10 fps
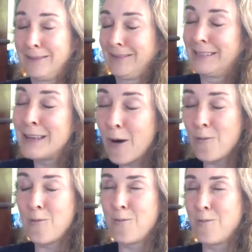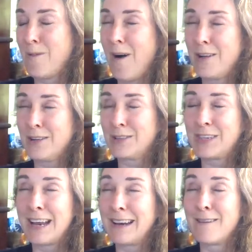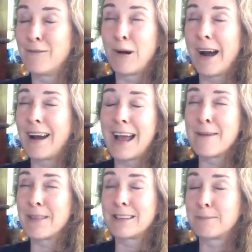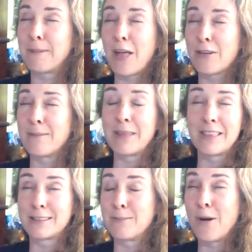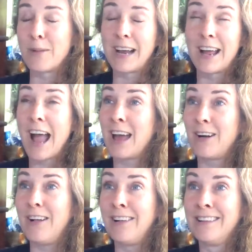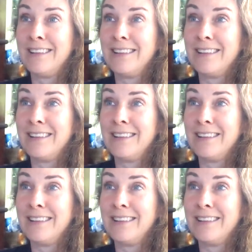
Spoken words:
no understanding of where I am in this bathroom in this moment at all.